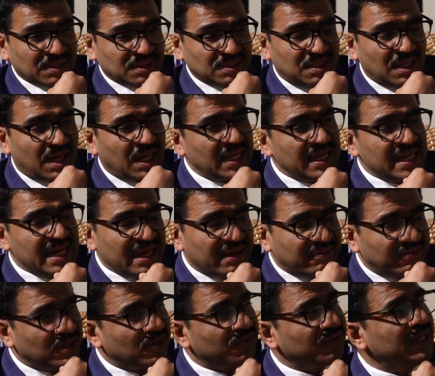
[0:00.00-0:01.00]
the
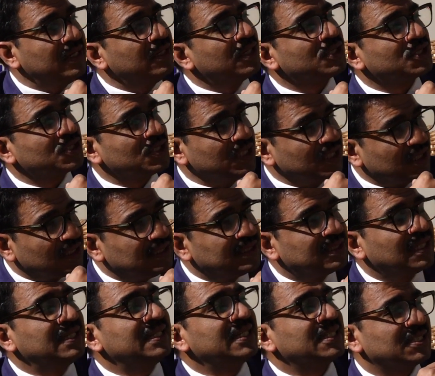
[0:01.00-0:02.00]
level of industry
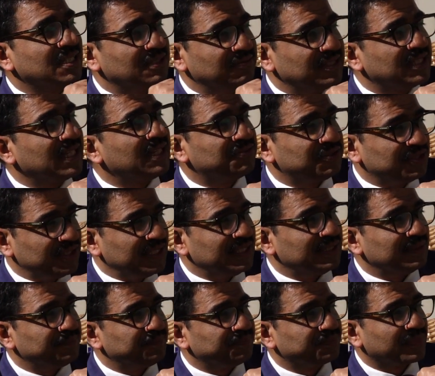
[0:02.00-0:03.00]
consultation which I've
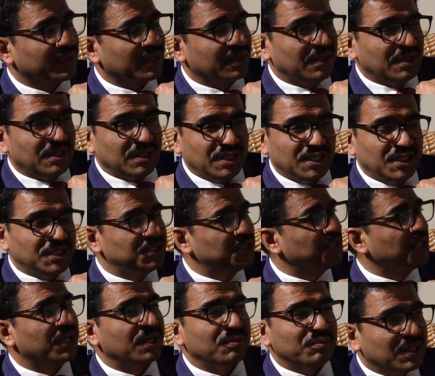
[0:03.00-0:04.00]
seen is
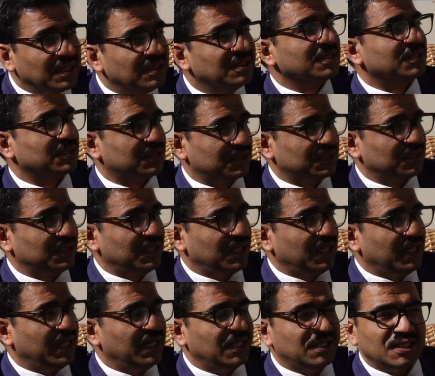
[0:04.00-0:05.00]
humongous.
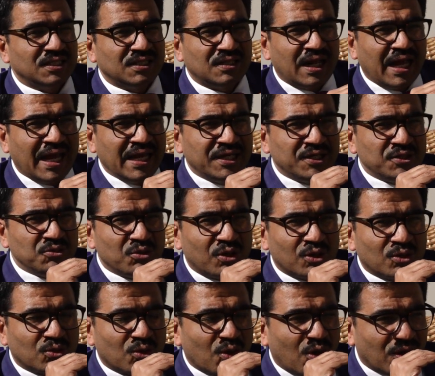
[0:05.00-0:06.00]
It is like you
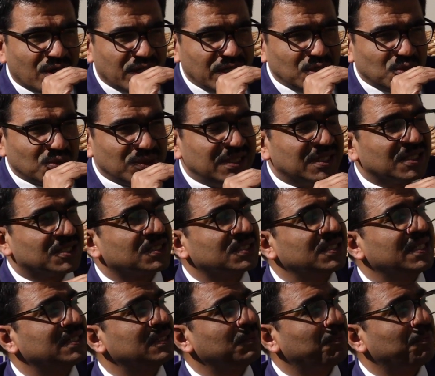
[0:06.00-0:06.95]
are talking to industry as a